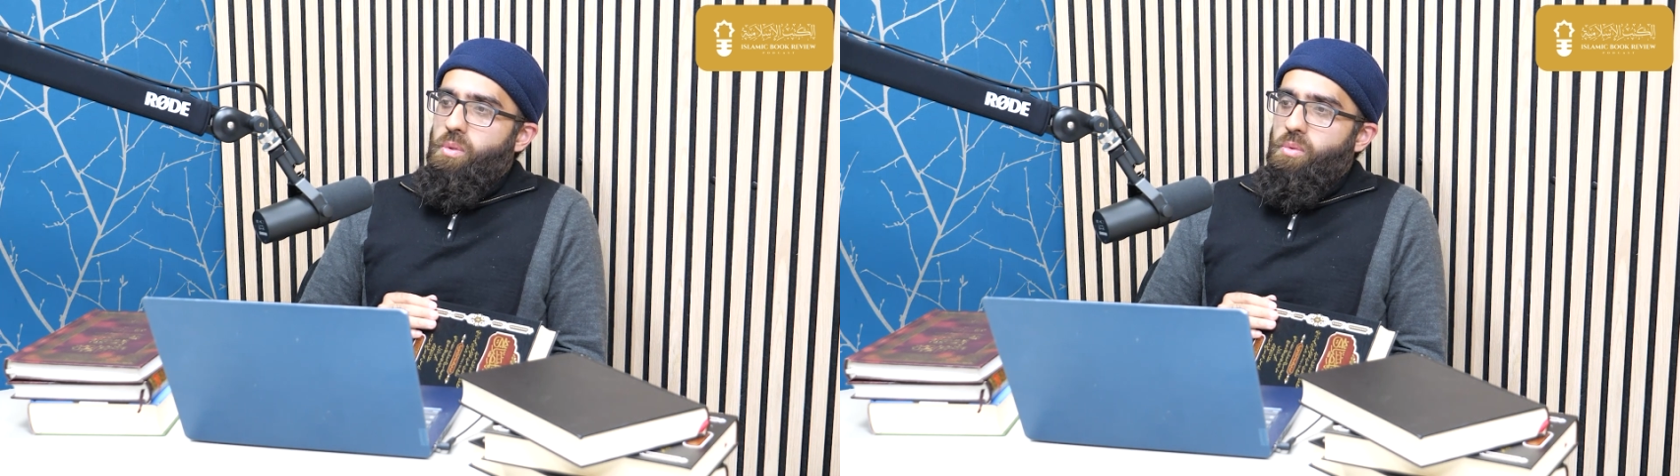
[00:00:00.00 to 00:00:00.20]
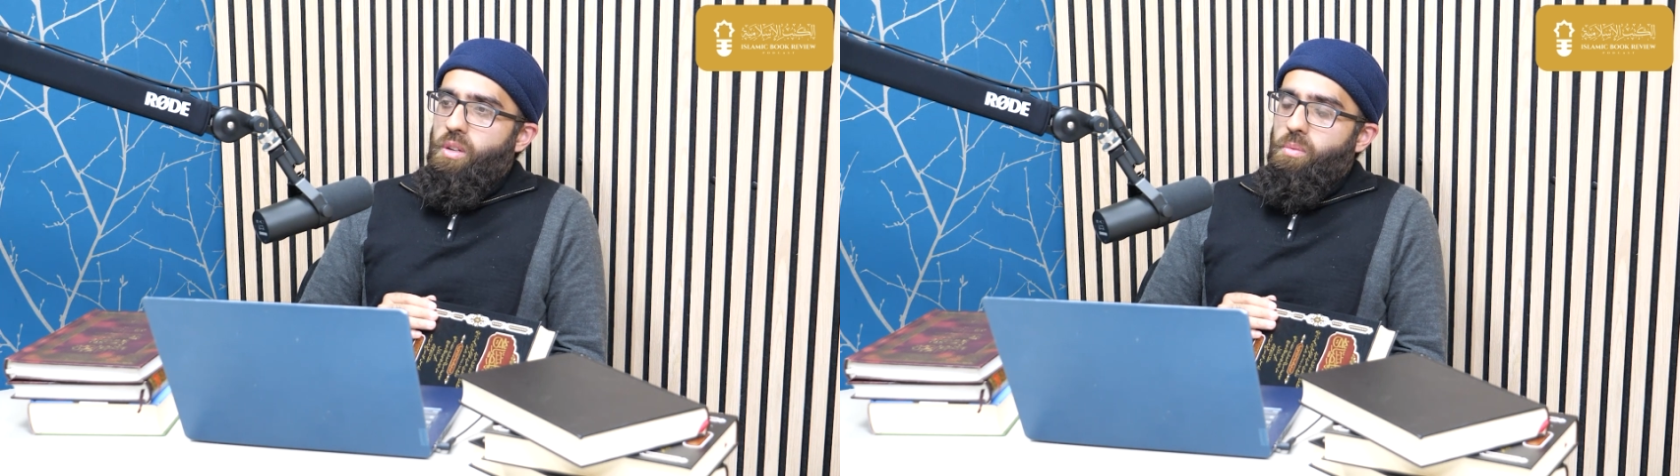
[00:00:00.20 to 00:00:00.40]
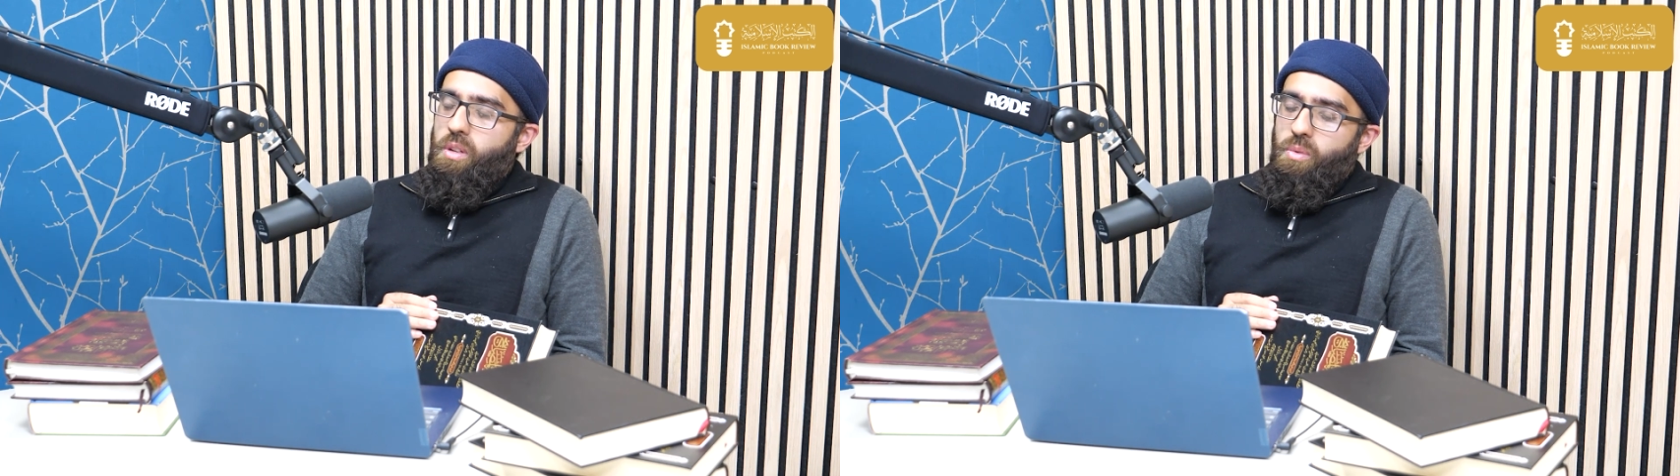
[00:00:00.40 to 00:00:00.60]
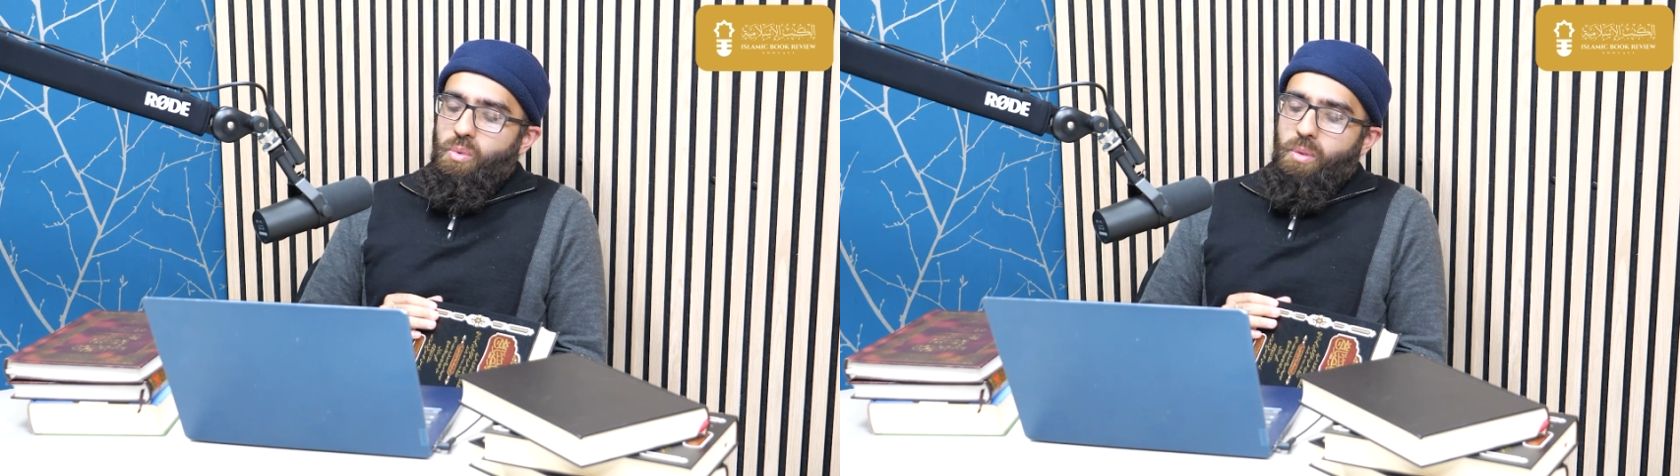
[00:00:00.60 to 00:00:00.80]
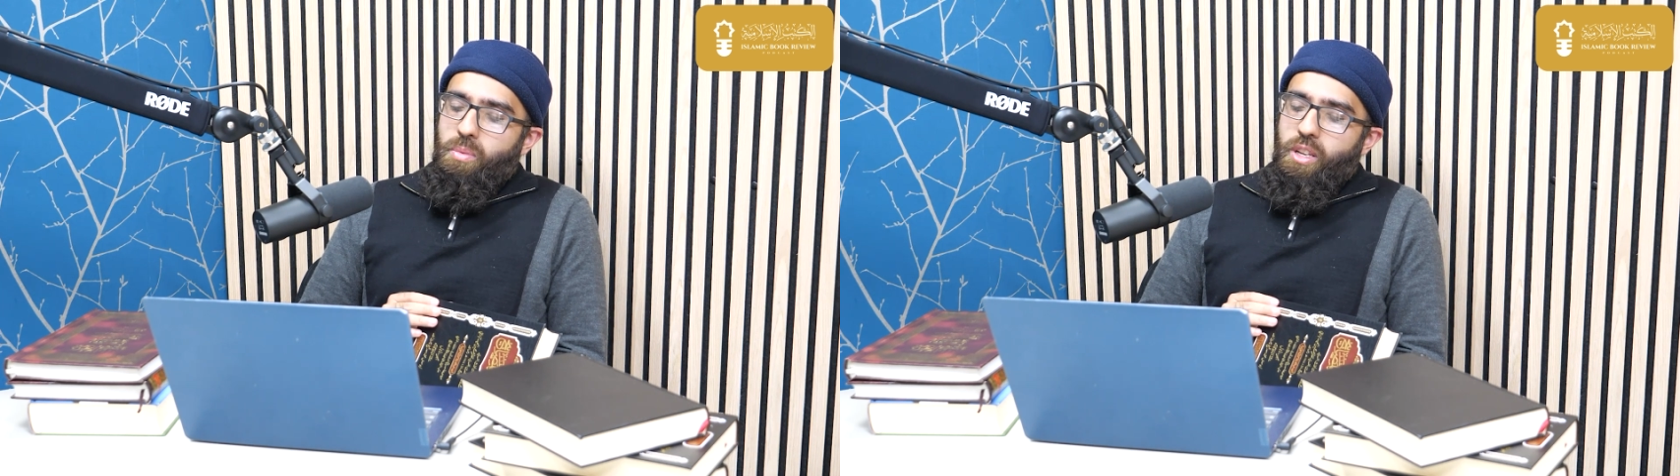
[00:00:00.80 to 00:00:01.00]
People
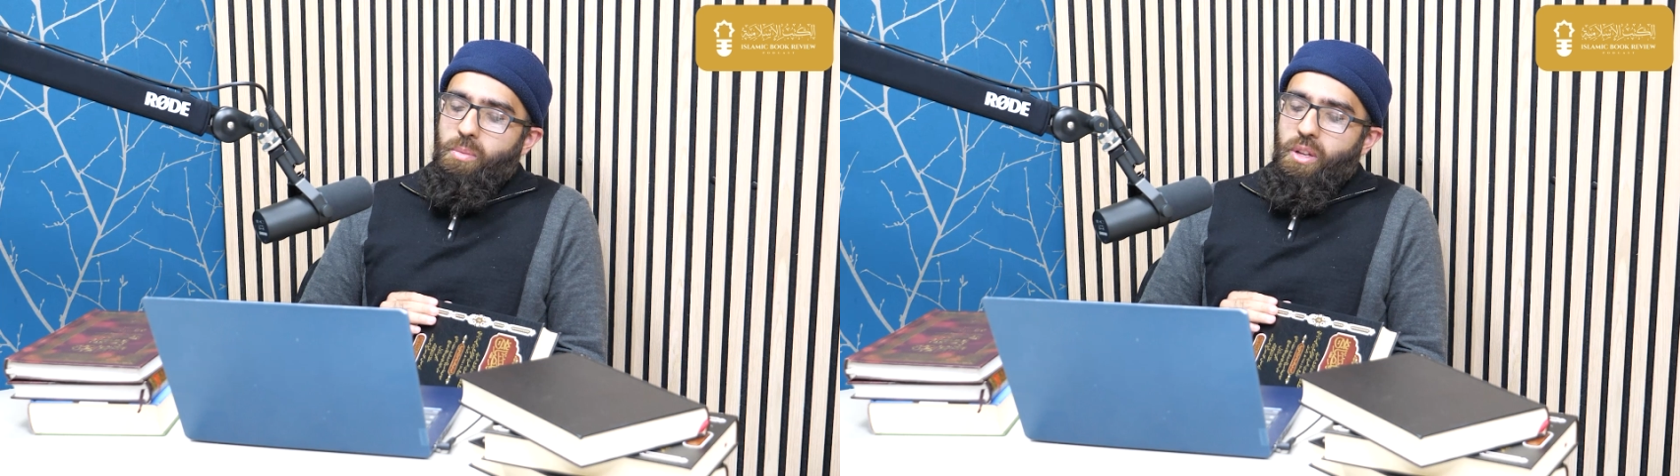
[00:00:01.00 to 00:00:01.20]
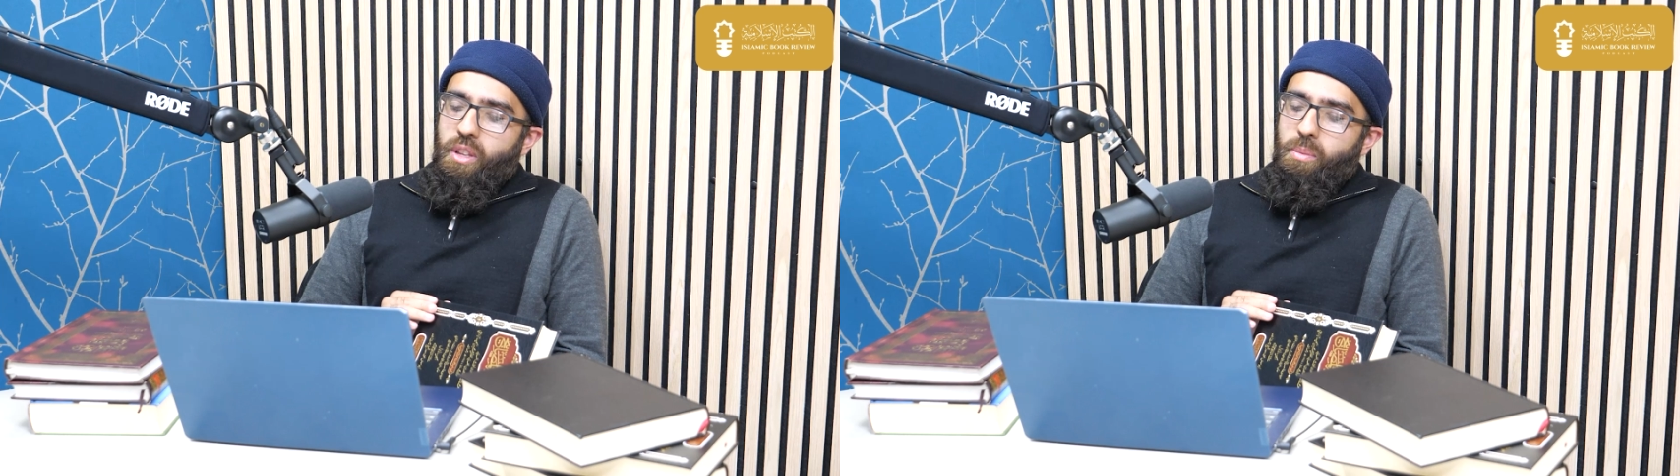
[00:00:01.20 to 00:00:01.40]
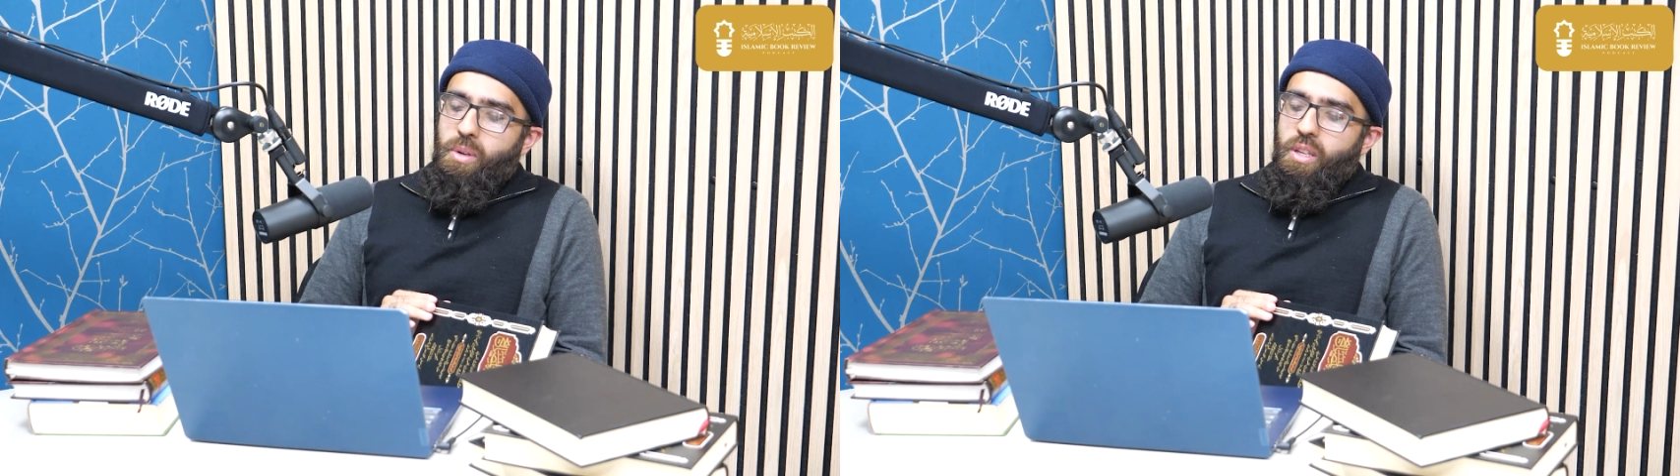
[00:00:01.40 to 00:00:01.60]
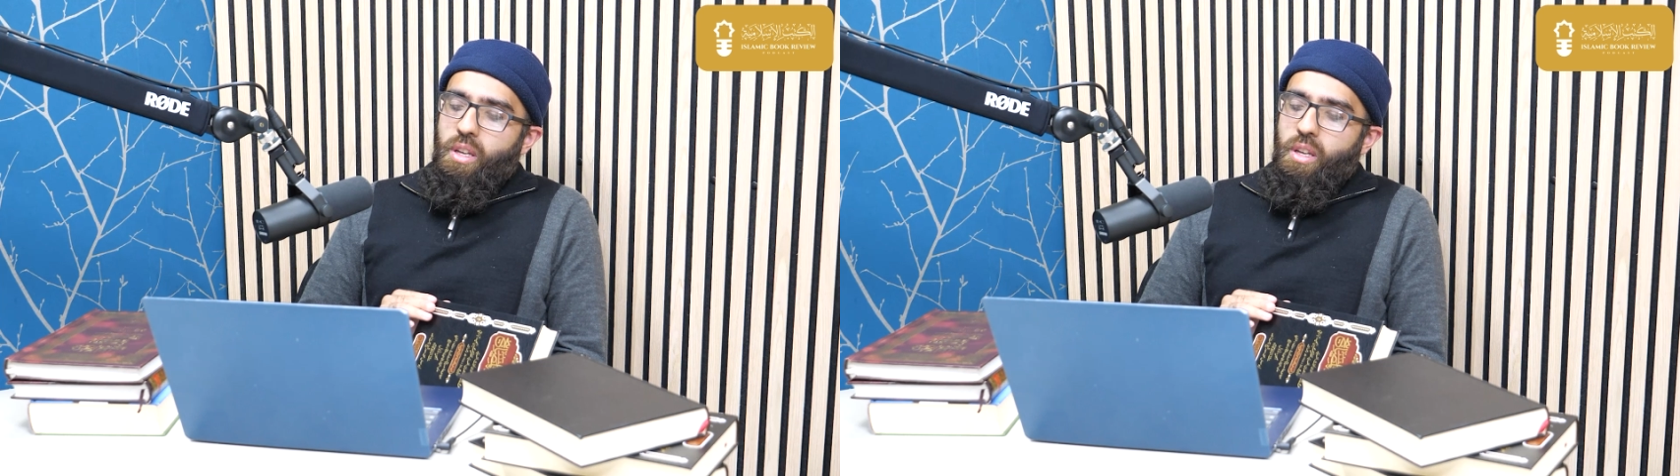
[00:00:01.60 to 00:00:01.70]
will complain about that. But